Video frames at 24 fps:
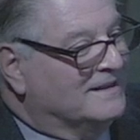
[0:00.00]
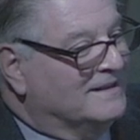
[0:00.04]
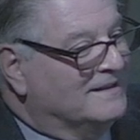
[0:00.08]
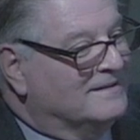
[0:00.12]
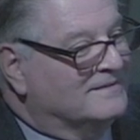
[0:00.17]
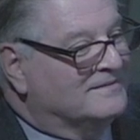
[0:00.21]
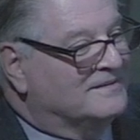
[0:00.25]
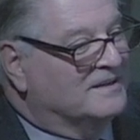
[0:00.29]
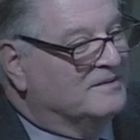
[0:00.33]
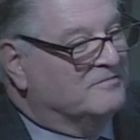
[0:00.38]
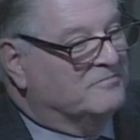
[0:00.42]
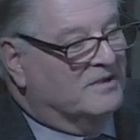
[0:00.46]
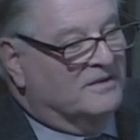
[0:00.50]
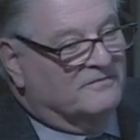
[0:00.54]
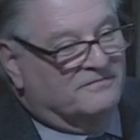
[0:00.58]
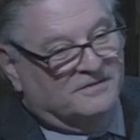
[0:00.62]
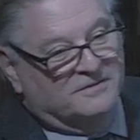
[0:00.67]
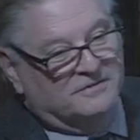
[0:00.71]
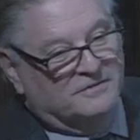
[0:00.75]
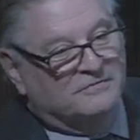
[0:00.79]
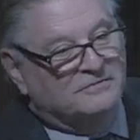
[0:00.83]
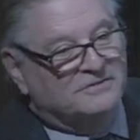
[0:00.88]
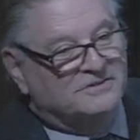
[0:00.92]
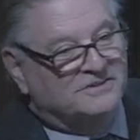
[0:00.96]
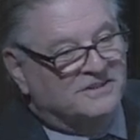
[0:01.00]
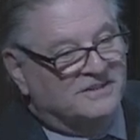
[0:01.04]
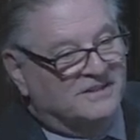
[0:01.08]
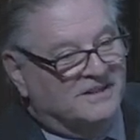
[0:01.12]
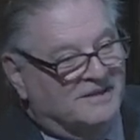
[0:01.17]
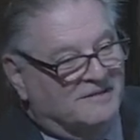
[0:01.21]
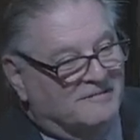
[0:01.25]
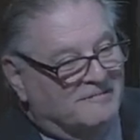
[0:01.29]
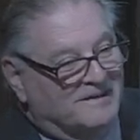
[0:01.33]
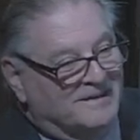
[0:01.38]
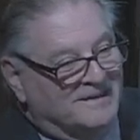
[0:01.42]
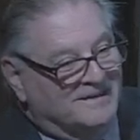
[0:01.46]
is a
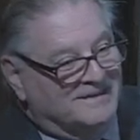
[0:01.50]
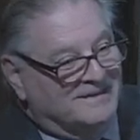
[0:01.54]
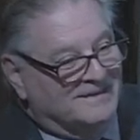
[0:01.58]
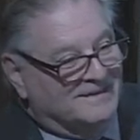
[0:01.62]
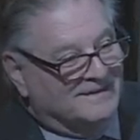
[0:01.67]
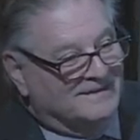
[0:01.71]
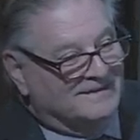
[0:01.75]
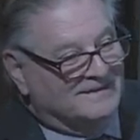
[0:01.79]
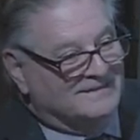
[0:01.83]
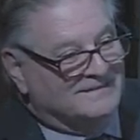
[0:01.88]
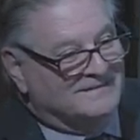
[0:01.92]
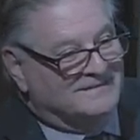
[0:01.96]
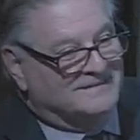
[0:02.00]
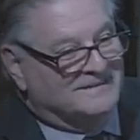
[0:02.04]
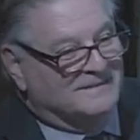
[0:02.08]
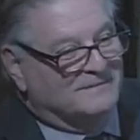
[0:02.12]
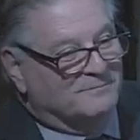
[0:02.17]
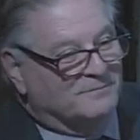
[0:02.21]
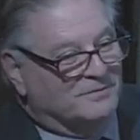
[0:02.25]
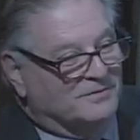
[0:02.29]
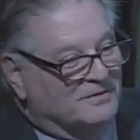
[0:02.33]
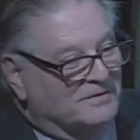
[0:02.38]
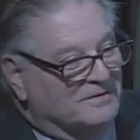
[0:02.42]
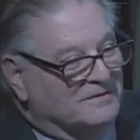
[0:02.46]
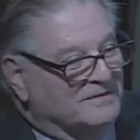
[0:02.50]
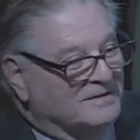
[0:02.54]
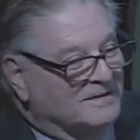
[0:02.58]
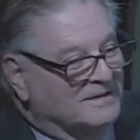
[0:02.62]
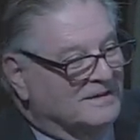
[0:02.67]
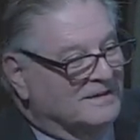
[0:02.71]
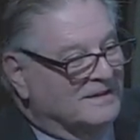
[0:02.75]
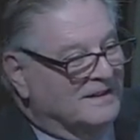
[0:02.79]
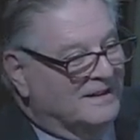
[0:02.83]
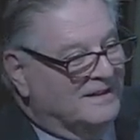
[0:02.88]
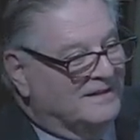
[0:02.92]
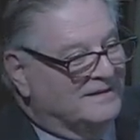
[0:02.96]
revolutionary symbol
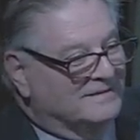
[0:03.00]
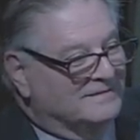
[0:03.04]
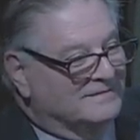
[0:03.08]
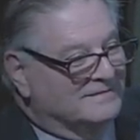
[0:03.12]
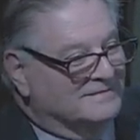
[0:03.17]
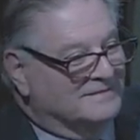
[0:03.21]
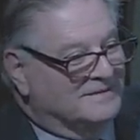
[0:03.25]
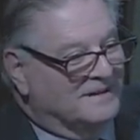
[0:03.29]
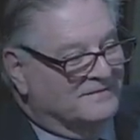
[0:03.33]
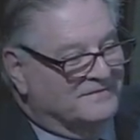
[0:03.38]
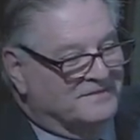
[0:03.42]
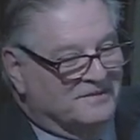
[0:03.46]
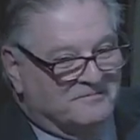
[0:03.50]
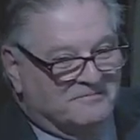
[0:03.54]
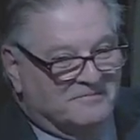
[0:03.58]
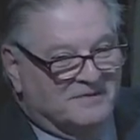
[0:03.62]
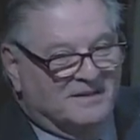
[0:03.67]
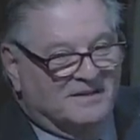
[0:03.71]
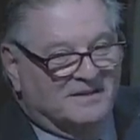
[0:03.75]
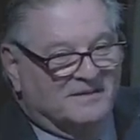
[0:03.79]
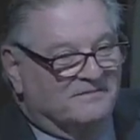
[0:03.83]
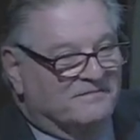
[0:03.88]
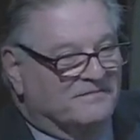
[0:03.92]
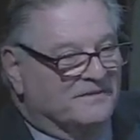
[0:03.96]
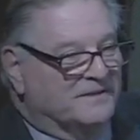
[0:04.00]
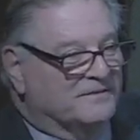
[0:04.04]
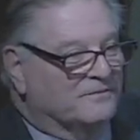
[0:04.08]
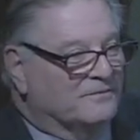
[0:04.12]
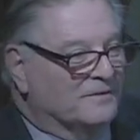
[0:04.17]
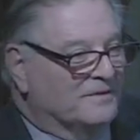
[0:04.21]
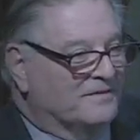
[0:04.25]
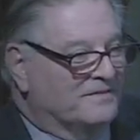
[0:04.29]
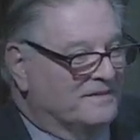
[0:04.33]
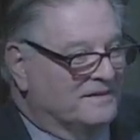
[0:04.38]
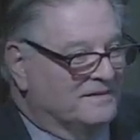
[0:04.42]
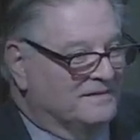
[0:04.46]
and doesn't really fit
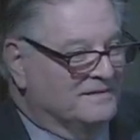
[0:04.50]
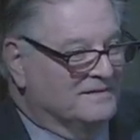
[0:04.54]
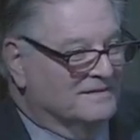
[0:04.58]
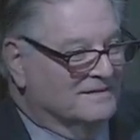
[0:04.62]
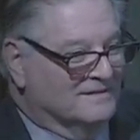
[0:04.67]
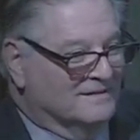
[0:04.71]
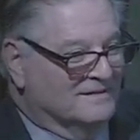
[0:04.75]
with the,